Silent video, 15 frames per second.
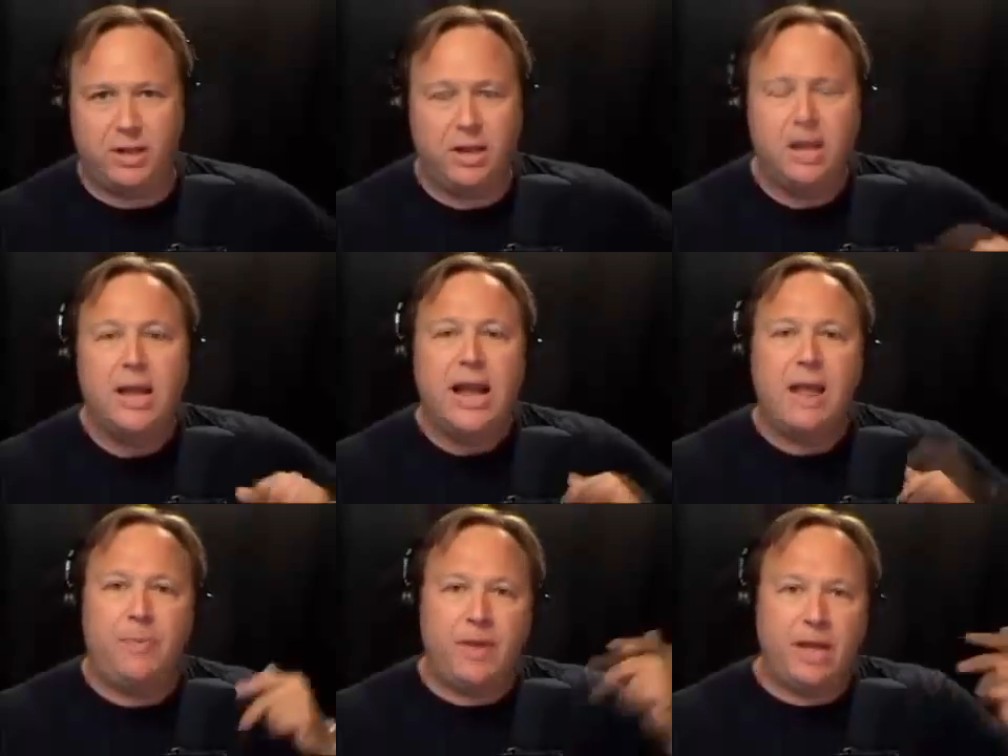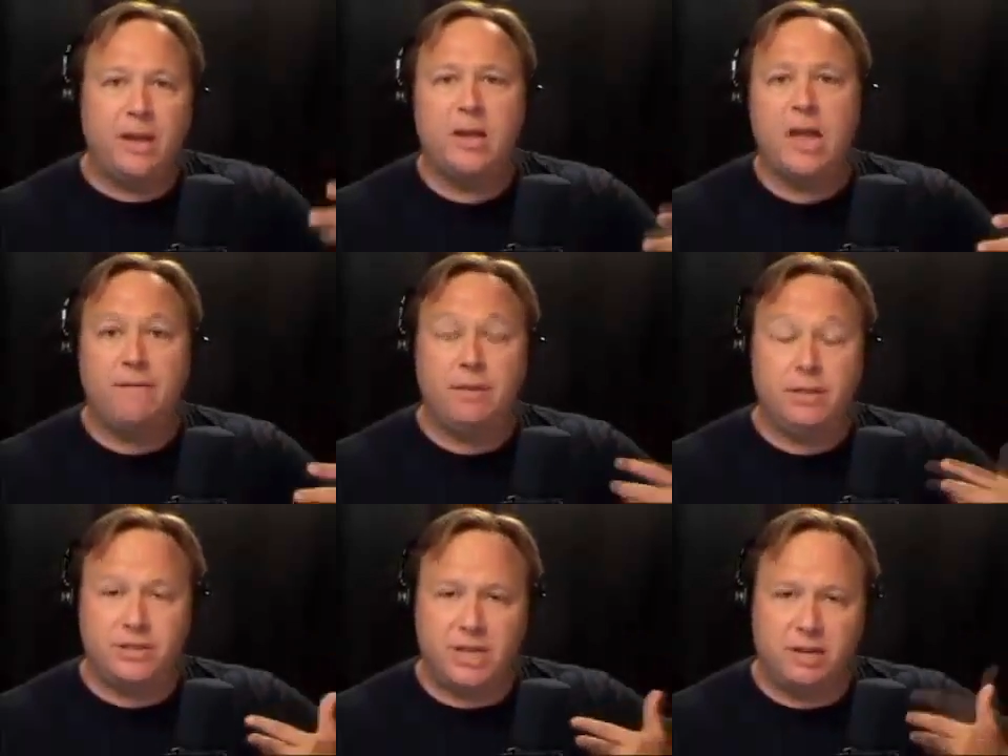Then at the end
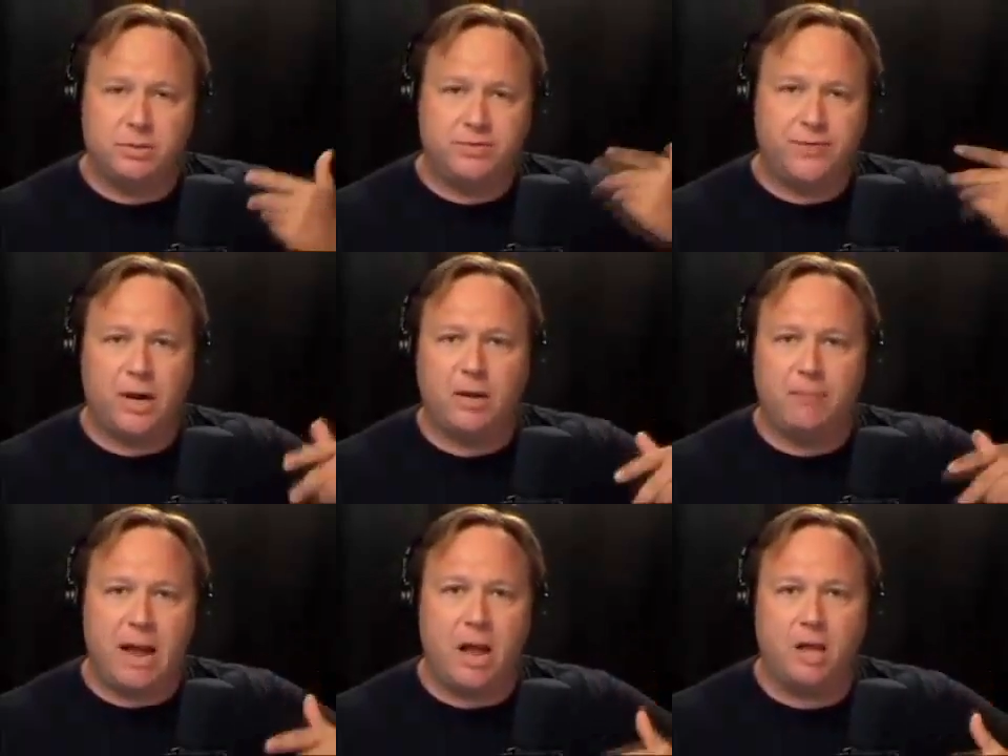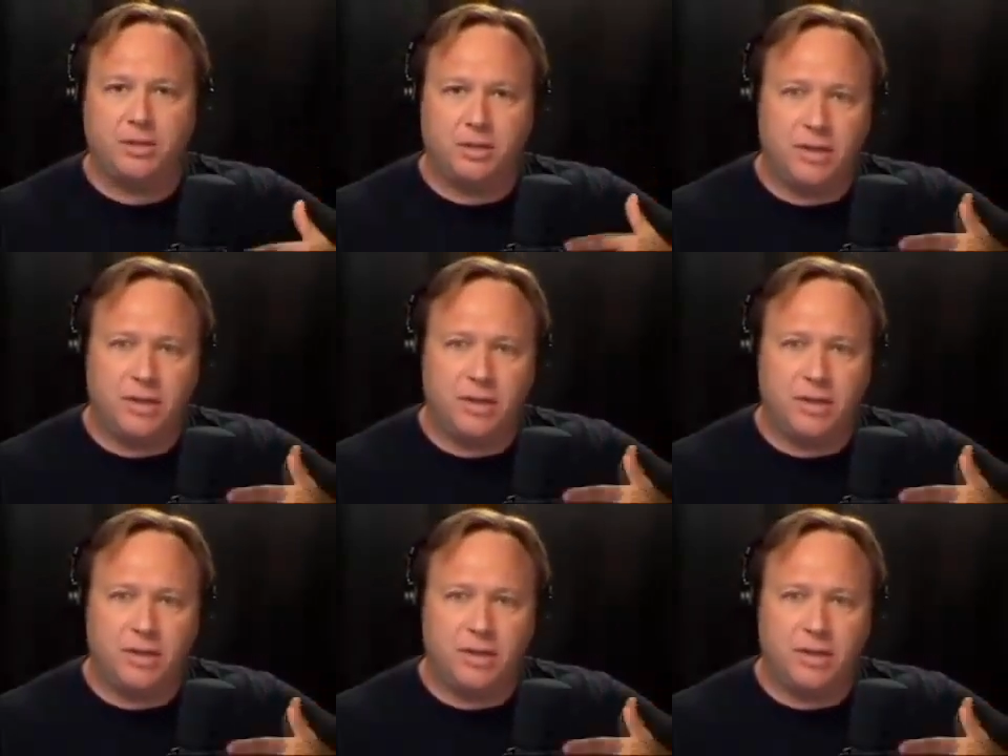of it, he said it was fair and balanced.